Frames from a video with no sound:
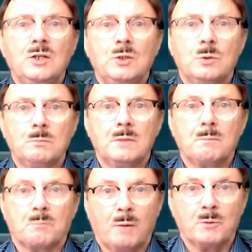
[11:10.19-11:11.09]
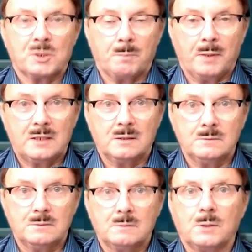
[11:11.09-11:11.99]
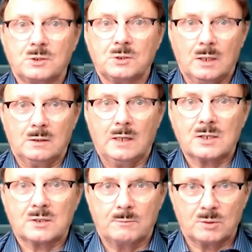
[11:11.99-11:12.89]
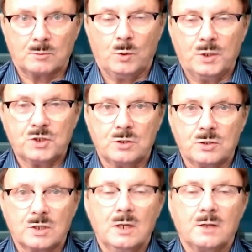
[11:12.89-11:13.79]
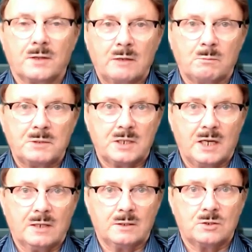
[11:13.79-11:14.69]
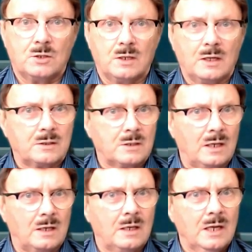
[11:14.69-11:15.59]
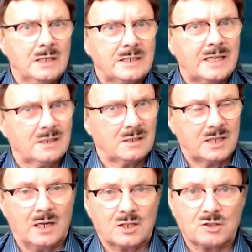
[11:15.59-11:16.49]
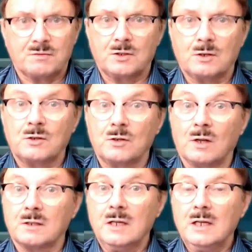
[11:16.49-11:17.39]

You promise to pay them, but you ask them some questions. They will be taken a task for not.